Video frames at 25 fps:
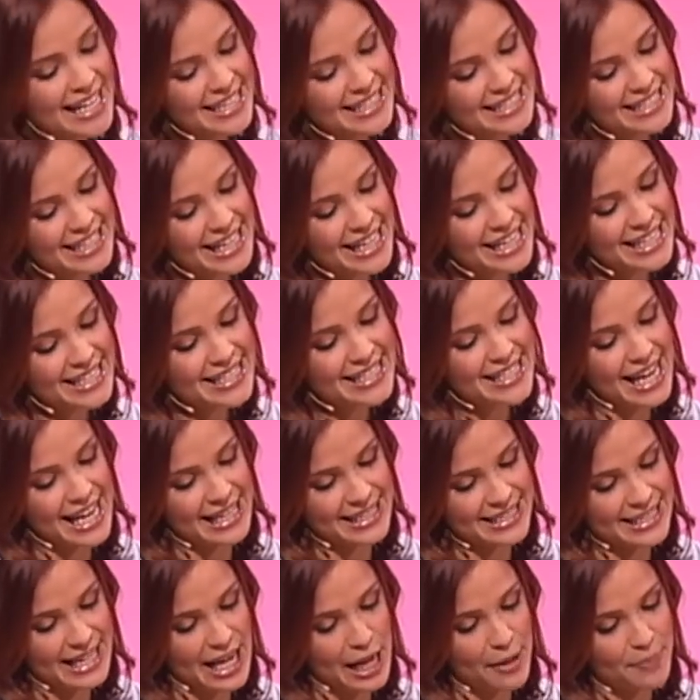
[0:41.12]
Dear
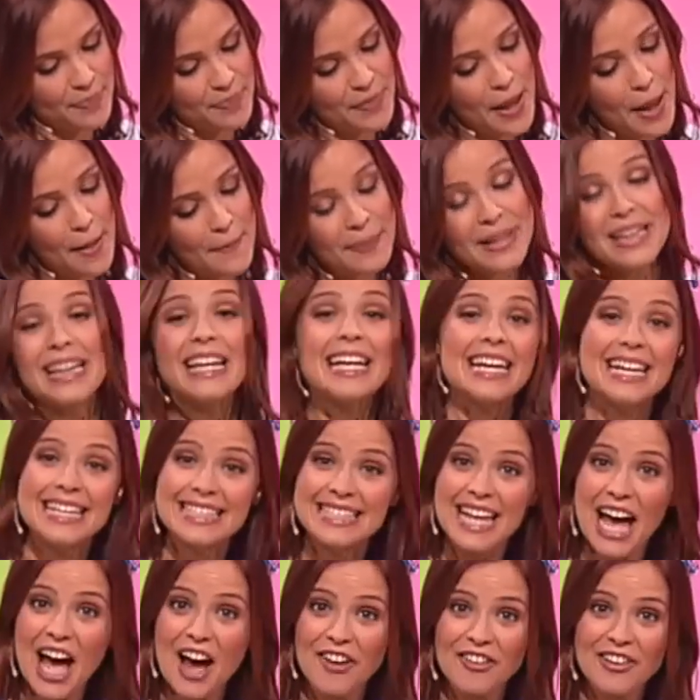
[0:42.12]
Santa,
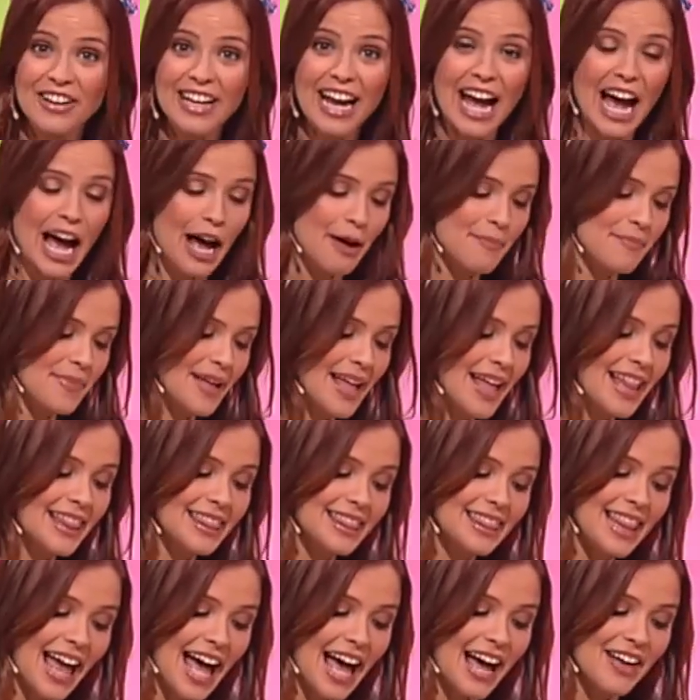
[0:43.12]
please hurry up.
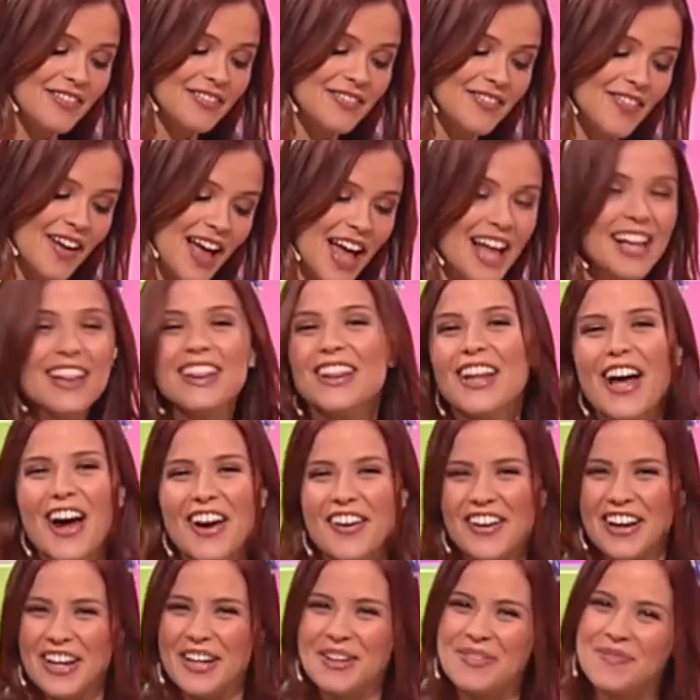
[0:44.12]
Love,
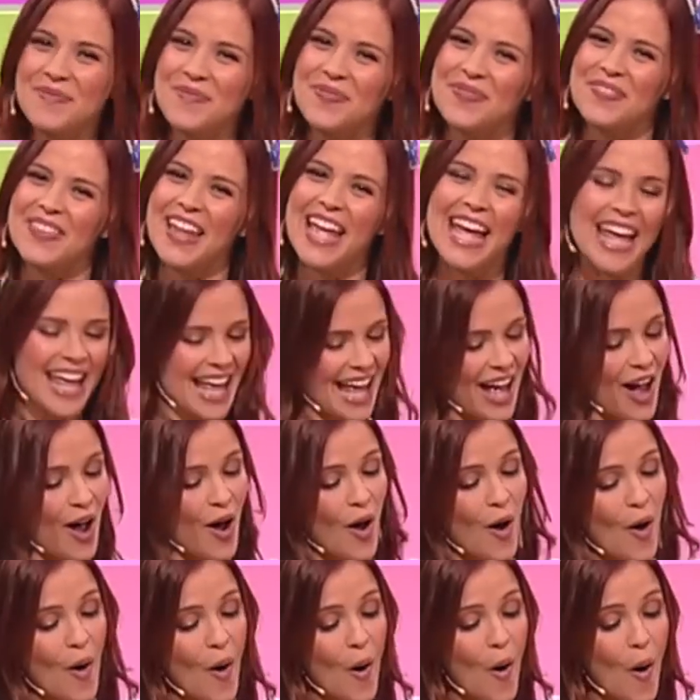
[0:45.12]
Lauren.
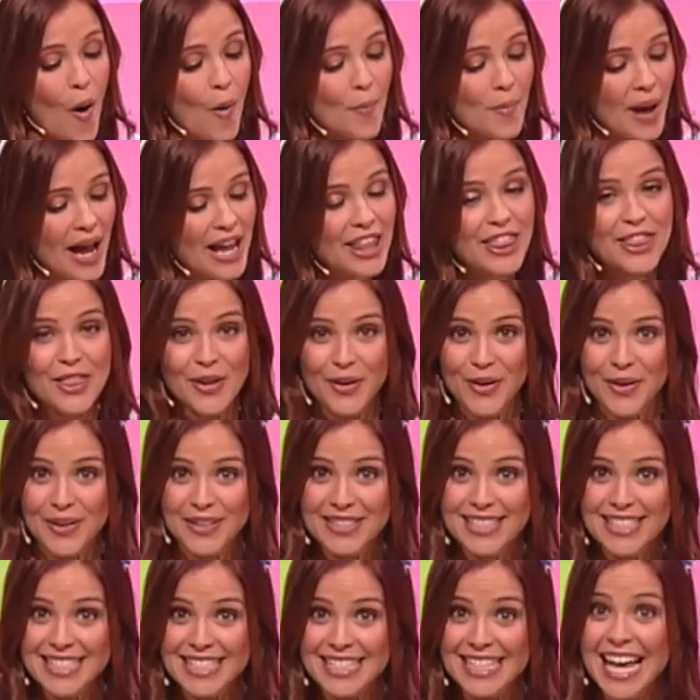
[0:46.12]
All my
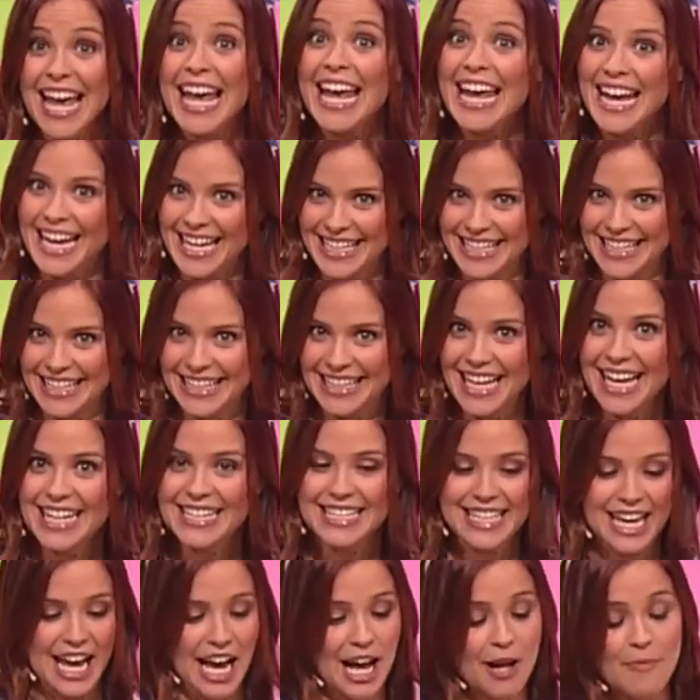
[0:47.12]
thoughts in a
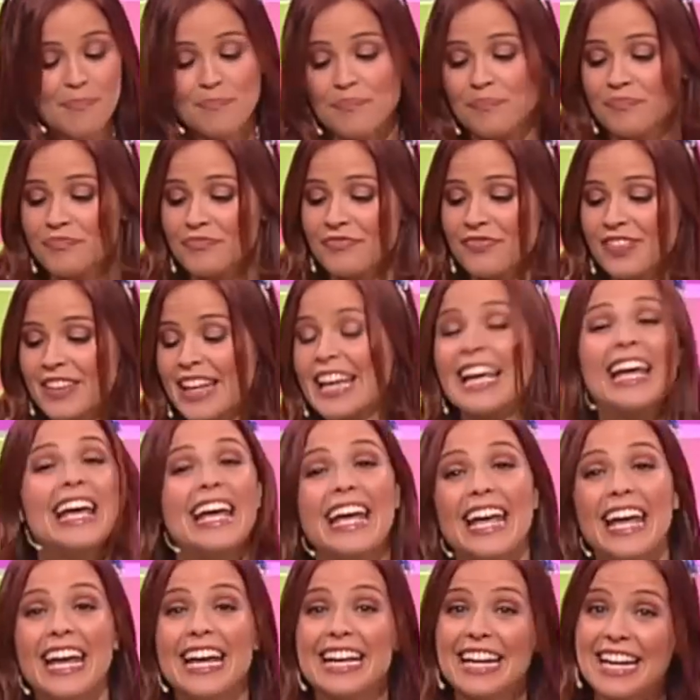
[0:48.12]
letter
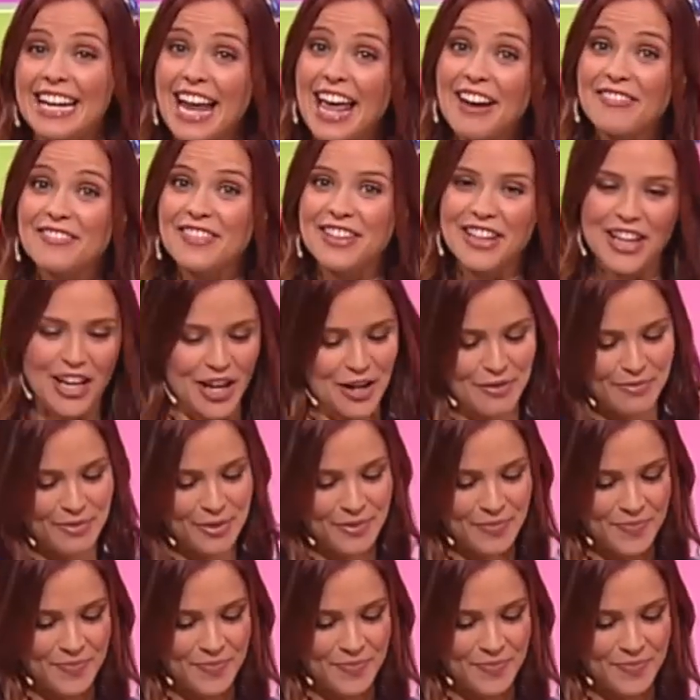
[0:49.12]
in an envelope.